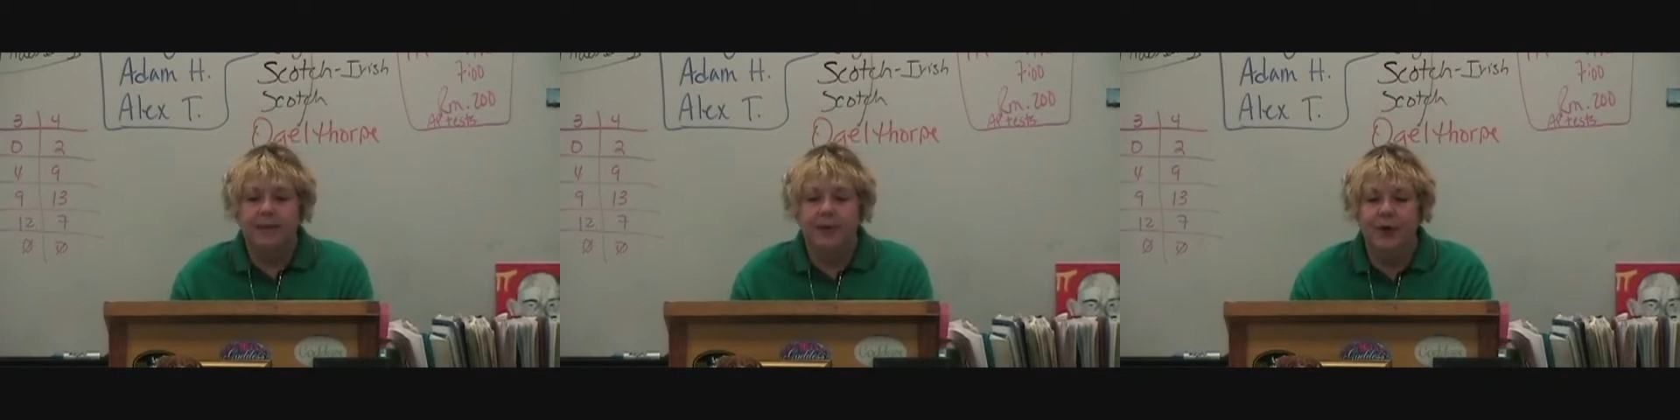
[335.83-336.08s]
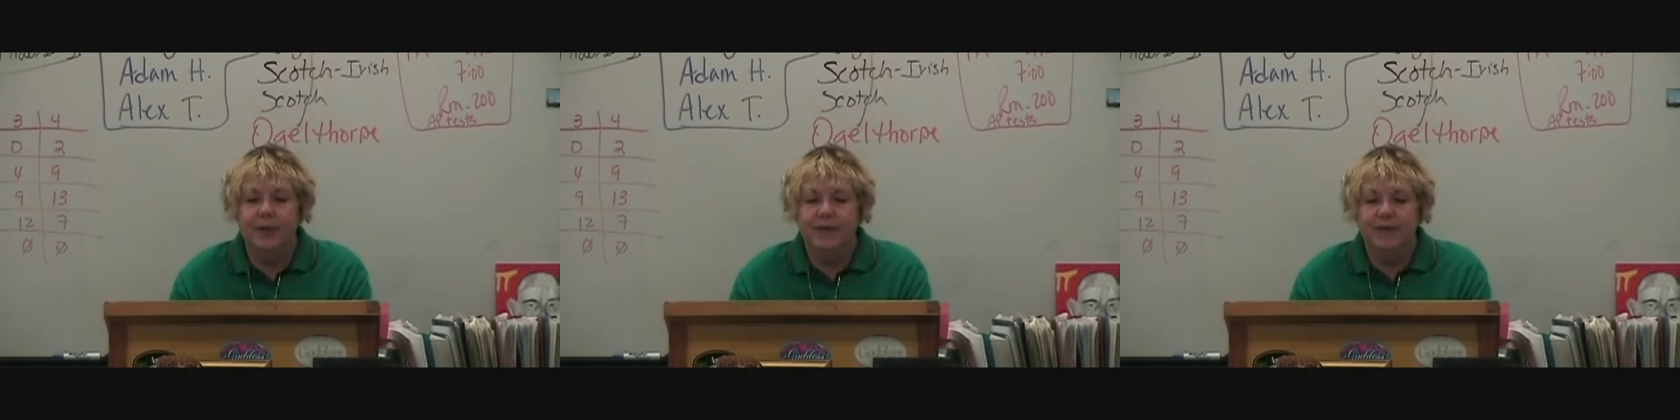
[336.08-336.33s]

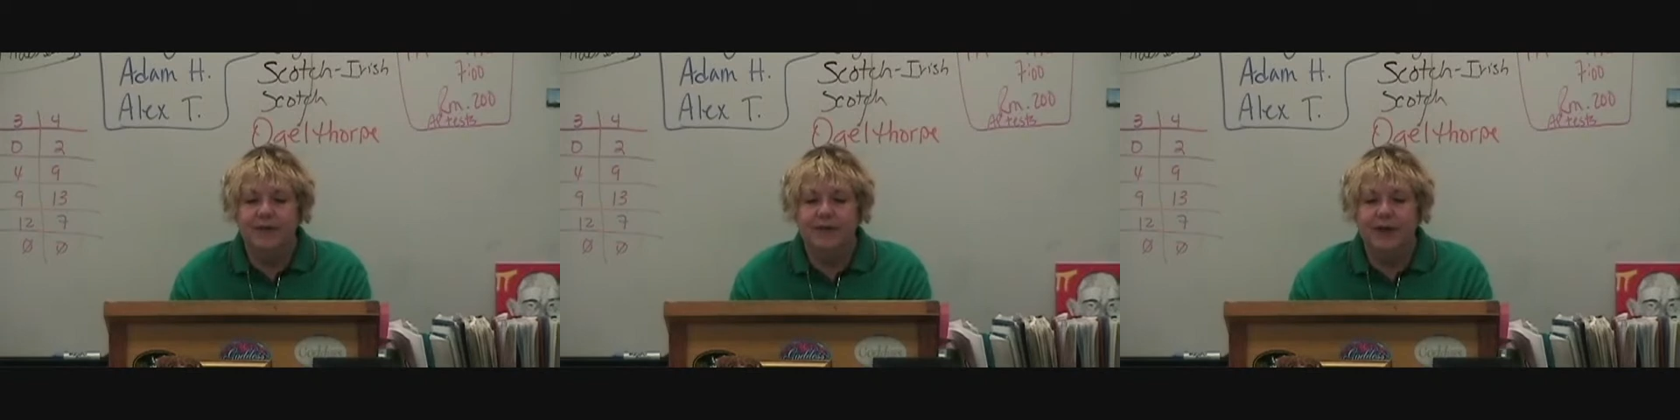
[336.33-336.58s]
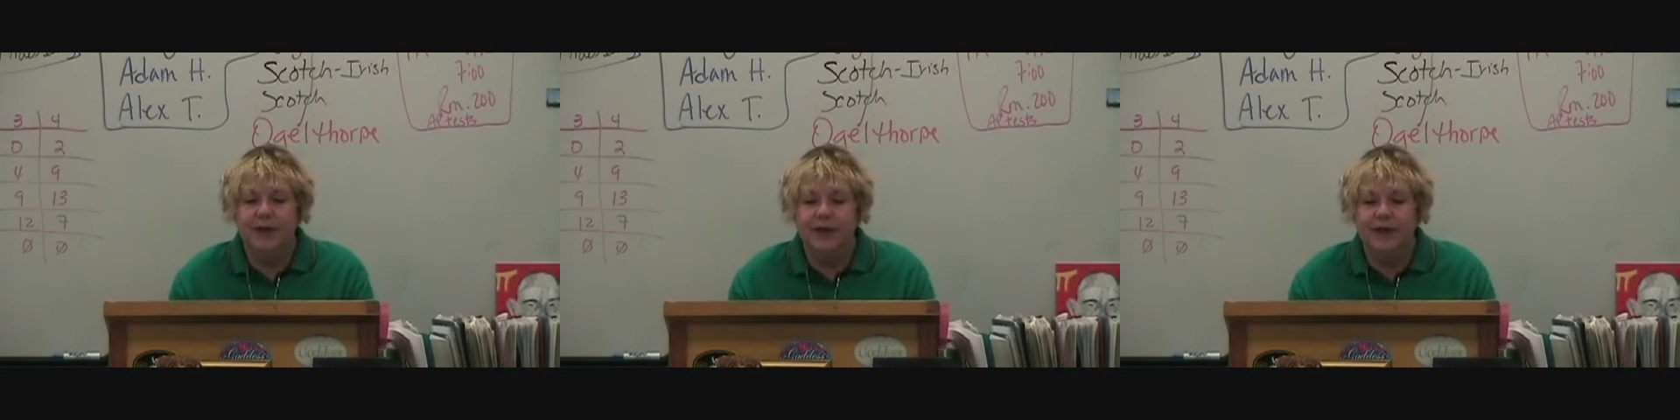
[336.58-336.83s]
Purpose of
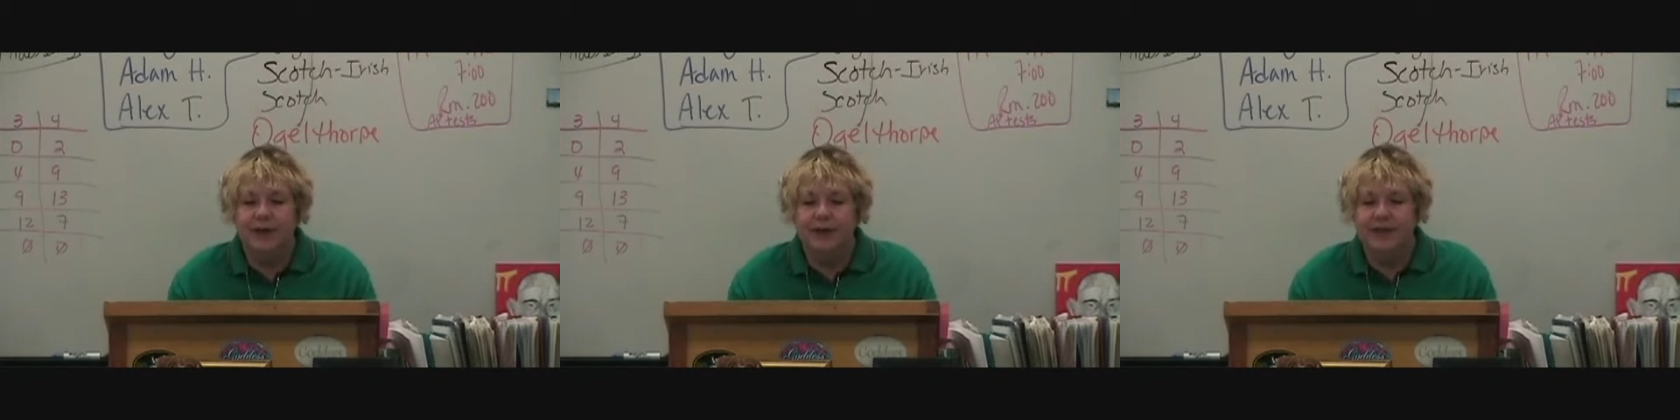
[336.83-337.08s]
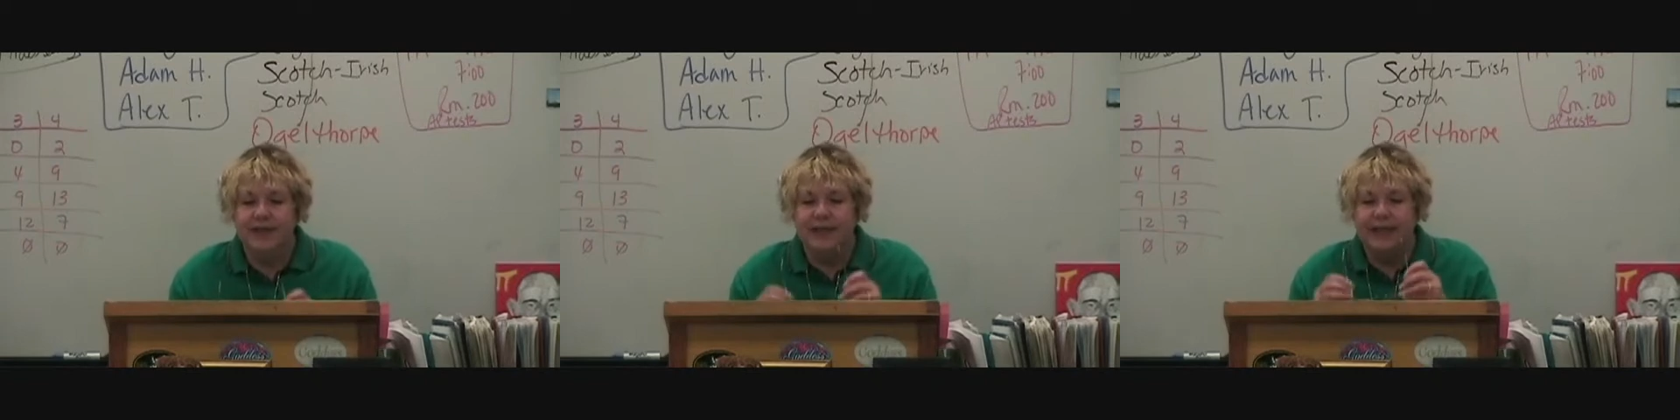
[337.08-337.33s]
colonial
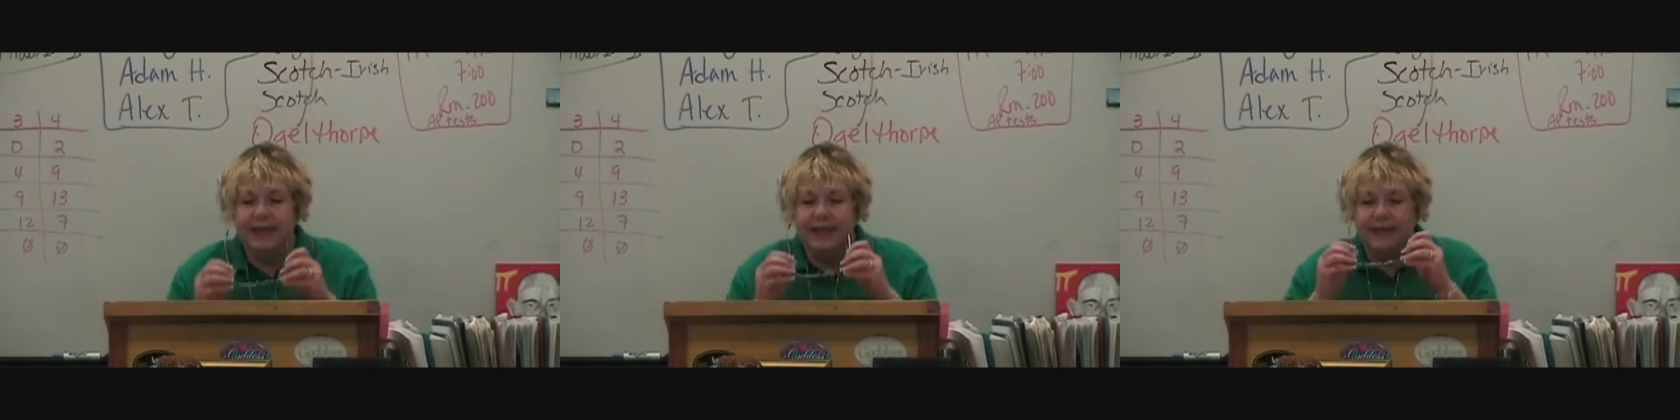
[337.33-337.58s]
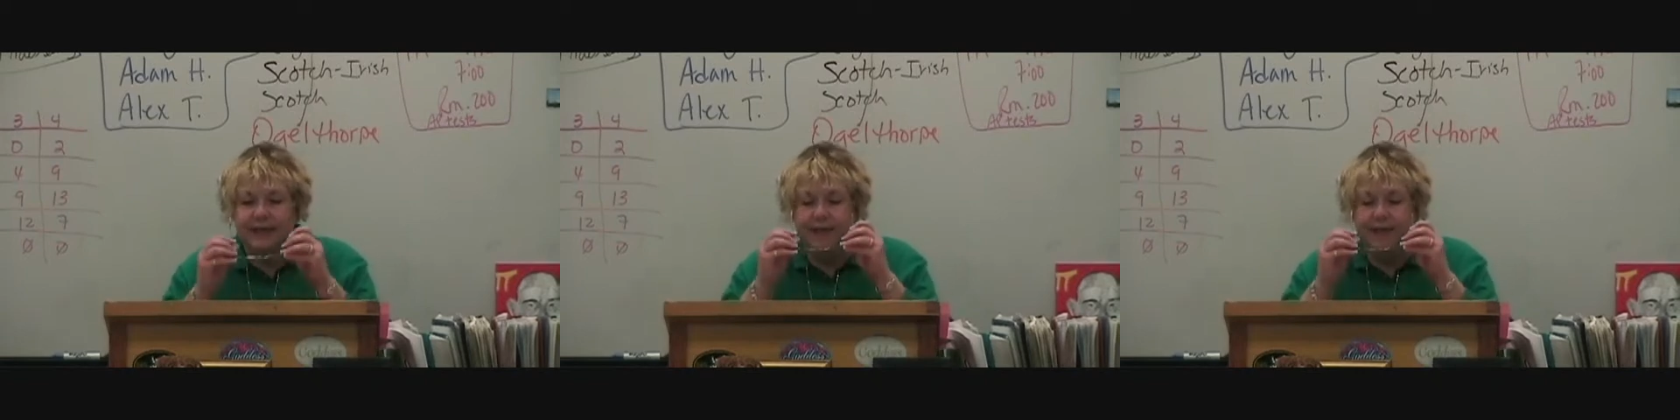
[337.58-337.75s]
cities.